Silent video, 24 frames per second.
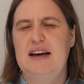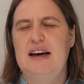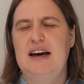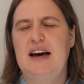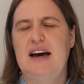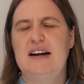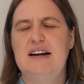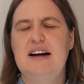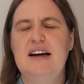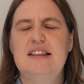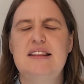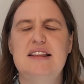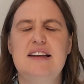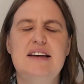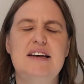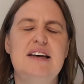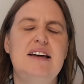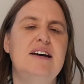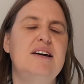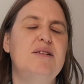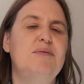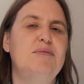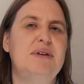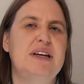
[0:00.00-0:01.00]
And I think
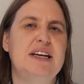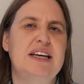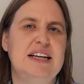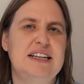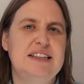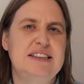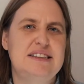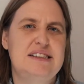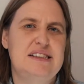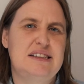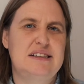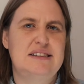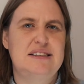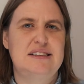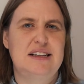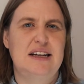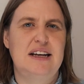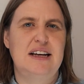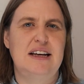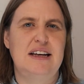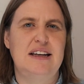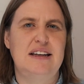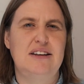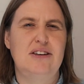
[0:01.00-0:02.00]
you can begin to
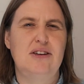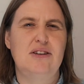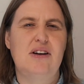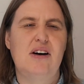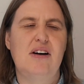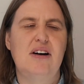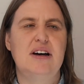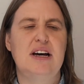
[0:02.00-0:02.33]
see,